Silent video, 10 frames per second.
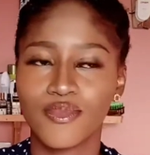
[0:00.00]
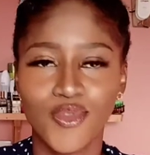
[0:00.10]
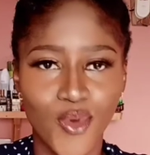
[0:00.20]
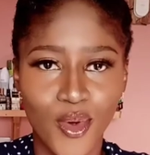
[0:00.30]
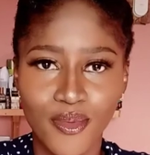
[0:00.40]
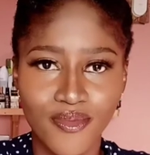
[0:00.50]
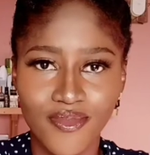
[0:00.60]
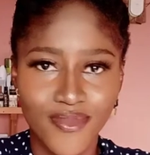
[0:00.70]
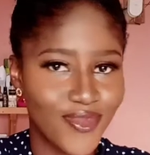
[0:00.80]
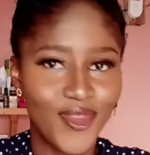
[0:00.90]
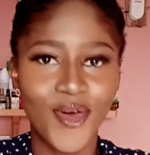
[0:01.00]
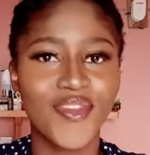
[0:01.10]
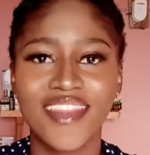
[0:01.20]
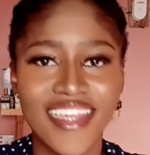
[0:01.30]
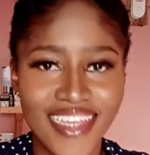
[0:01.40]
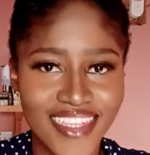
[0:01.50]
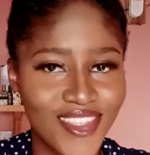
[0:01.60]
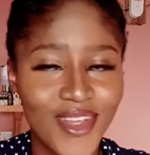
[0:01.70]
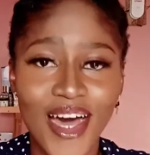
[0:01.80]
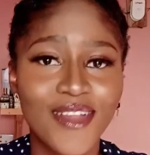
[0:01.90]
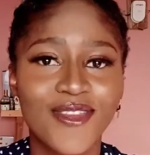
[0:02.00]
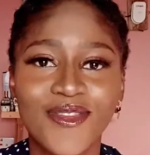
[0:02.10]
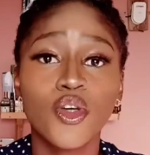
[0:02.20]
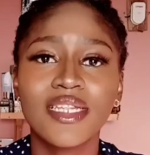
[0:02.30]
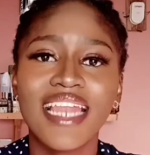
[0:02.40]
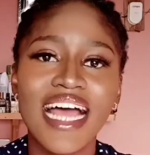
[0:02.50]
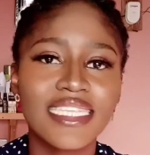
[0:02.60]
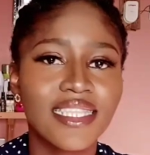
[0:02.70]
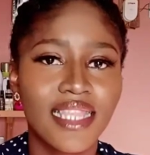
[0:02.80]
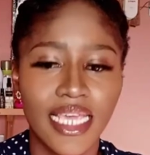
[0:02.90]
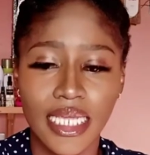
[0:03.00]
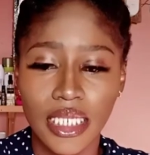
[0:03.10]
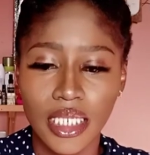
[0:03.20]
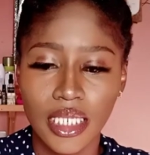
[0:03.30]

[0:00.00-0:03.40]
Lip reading: know things, know how to. So the last thing